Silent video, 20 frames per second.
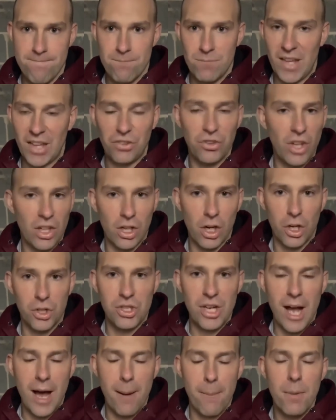That's not our
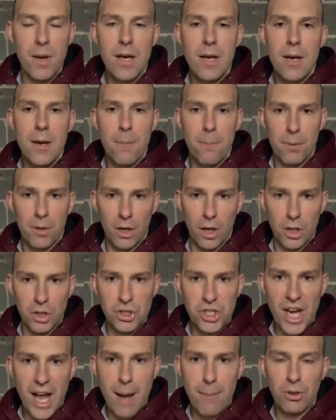job. But our
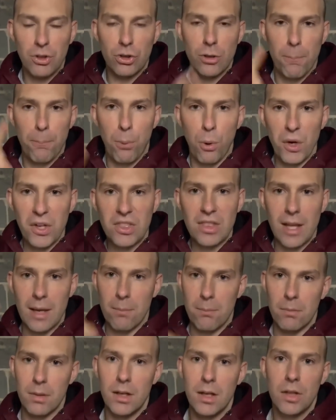job is to point them